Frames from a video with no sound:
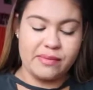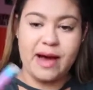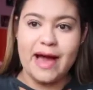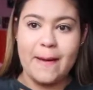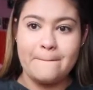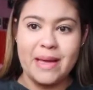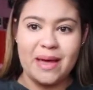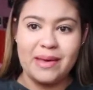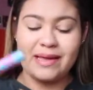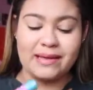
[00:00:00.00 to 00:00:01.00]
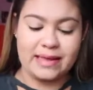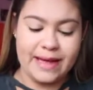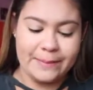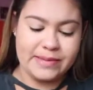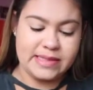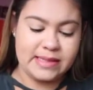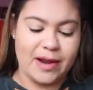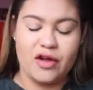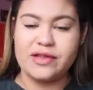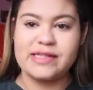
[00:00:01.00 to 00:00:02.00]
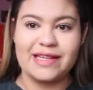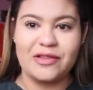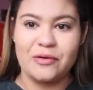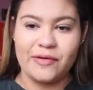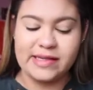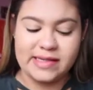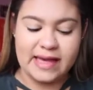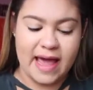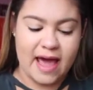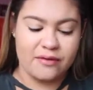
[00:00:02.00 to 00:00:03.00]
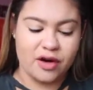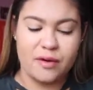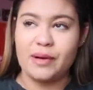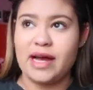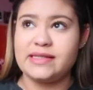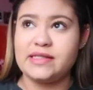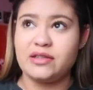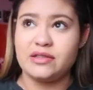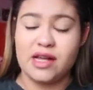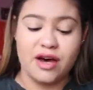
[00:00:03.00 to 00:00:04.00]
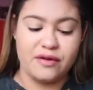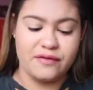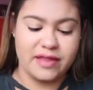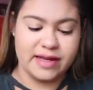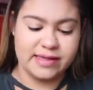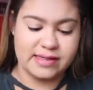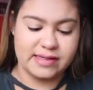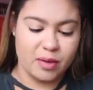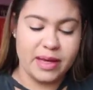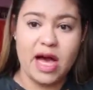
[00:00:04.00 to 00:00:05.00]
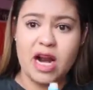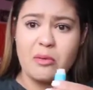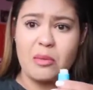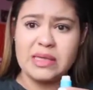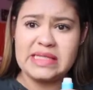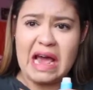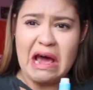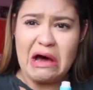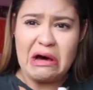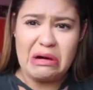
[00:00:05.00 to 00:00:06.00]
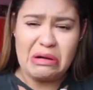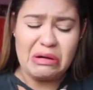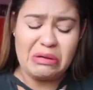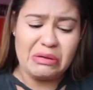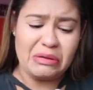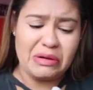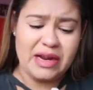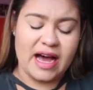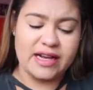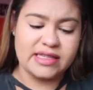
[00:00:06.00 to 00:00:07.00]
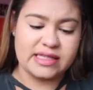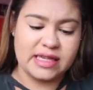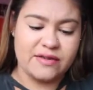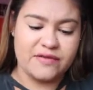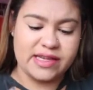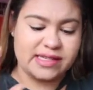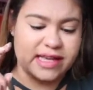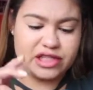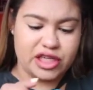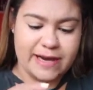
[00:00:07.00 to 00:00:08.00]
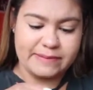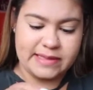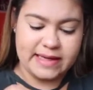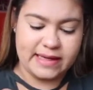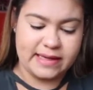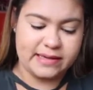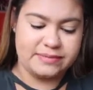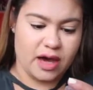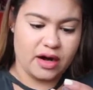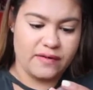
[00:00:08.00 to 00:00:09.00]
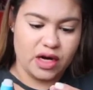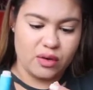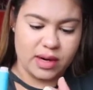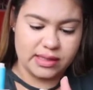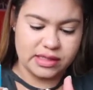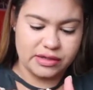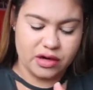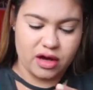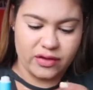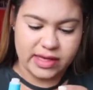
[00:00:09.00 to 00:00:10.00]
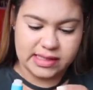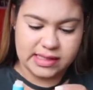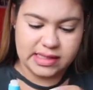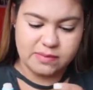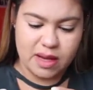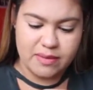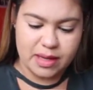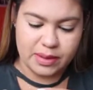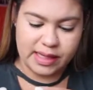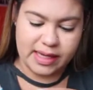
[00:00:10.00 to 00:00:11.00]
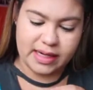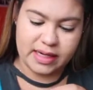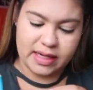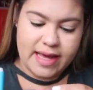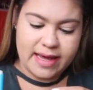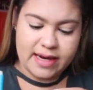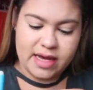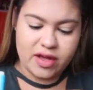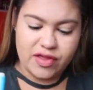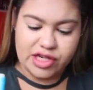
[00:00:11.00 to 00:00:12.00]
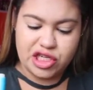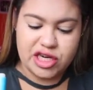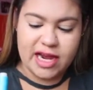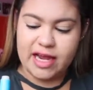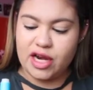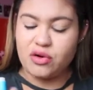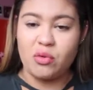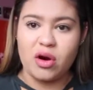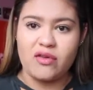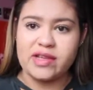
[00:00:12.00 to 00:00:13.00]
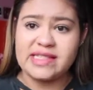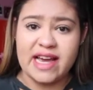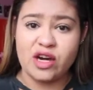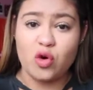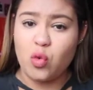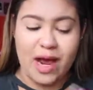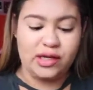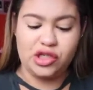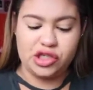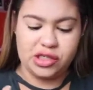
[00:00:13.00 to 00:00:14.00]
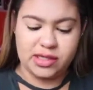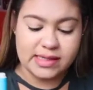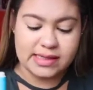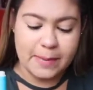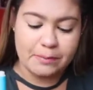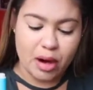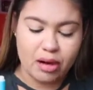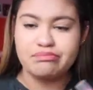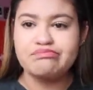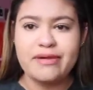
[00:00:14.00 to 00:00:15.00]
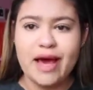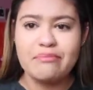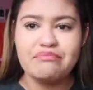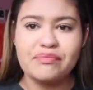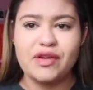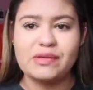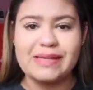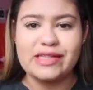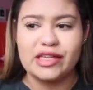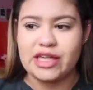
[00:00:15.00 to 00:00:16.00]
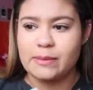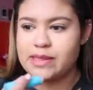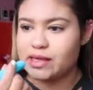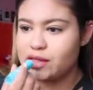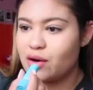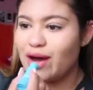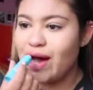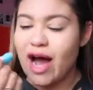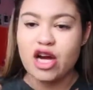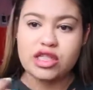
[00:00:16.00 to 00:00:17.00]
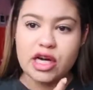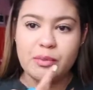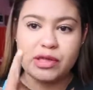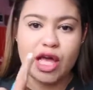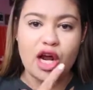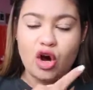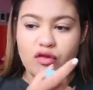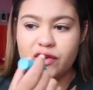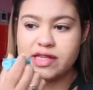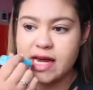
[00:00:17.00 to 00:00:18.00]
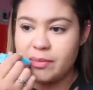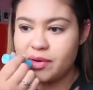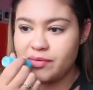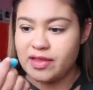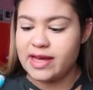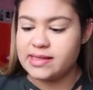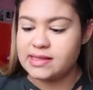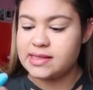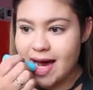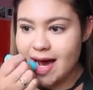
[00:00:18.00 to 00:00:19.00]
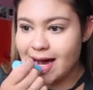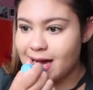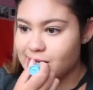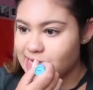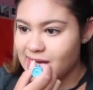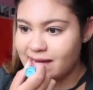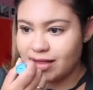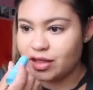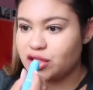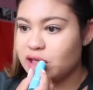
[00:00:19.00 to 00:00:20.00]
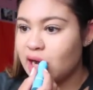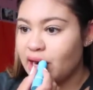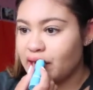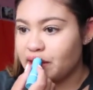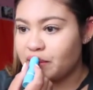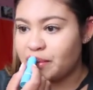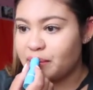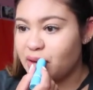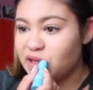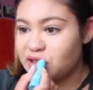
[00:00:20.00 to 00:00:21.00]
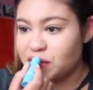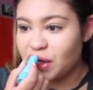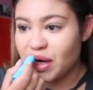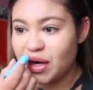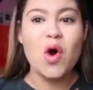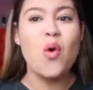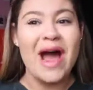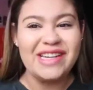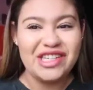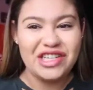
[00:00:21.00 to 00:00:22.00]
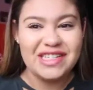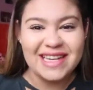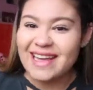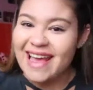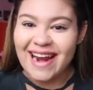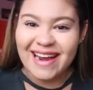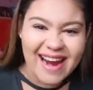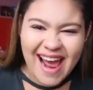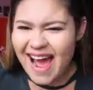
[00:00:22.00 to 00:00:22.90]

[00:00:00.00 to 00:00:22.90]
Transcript: my baby lips. I know this is like the oldest thing ever, but I still love this. Oh my god, I'm almost out. I just love this like chapstick. I don't even know, what else do you call this? This is by Maybelline in the shade or the scent Quenched. It's a lip balm, yeah. So it's basically a chapstick. So I'm just gonna put that over the top of this to add a little shine and a little bit of moisture. Quenched, get it?